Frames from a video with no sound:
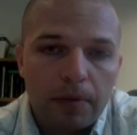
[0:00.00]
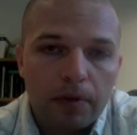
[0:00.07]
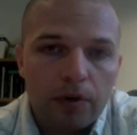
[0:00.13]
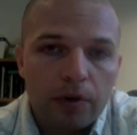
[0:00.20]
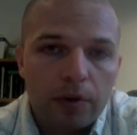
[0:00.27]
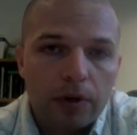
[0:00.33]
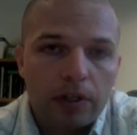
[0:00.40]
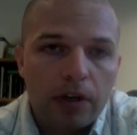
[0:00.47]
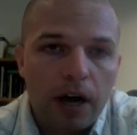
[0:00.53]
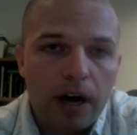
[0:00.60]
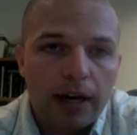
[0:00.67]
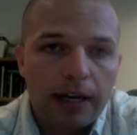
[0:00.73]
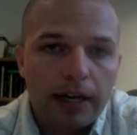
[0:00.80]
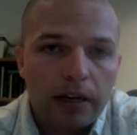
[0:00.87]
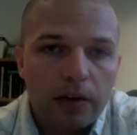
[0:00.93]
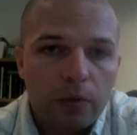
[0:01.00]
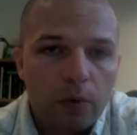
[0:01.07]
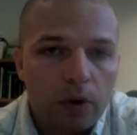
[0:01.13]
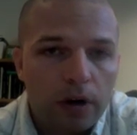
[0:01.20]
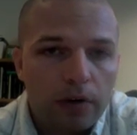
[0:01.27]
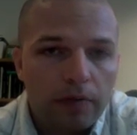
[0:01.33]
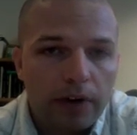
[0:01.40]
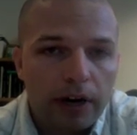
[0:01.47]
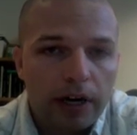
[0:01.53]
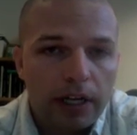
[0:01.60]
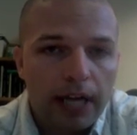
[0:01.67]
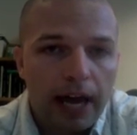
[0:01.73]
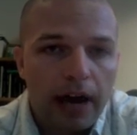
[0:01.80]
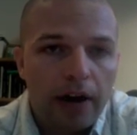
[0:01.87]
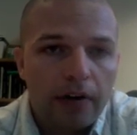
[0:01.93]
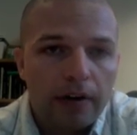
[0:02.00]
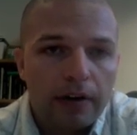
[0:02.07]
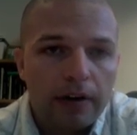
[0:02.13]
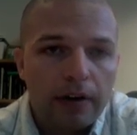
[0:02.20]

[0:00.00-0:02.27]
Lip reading: who were talking weren't very loud.